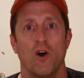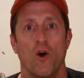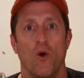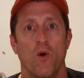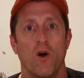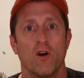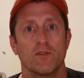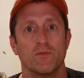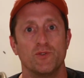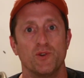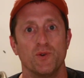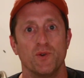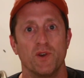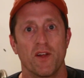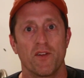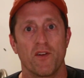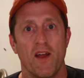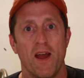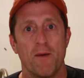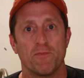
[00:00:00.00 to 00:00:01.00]
Welcome to
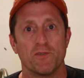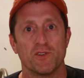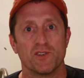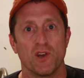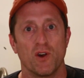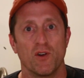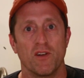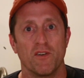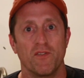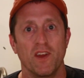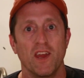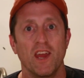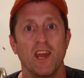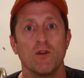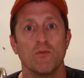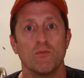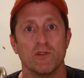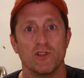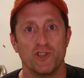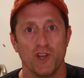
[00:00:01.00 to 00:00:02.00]
another episode of
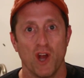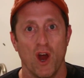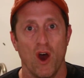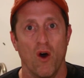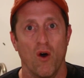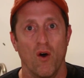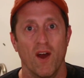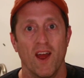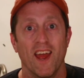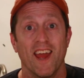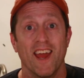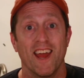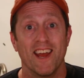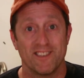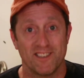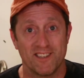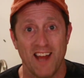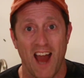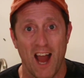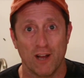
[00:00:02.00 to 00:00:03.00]
Eatin' with Joe.
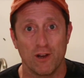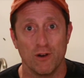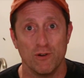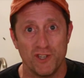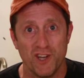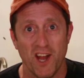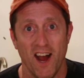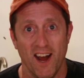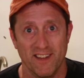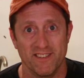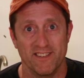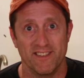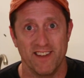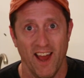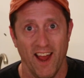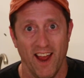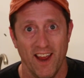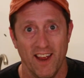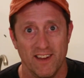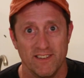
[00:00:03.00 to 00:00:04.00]
It's Taco John's
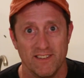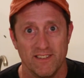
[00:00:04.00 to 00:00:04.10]
Day.